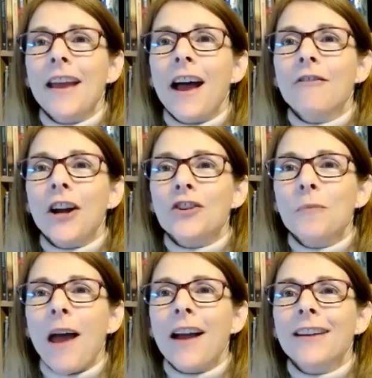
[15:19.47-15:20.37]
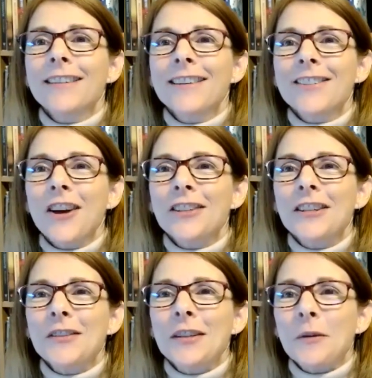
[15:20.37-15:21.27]
I've got your back. Talk
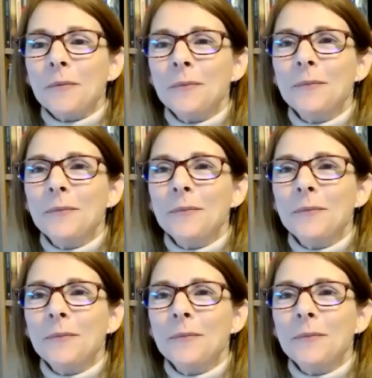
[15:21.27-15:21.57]
to you soon.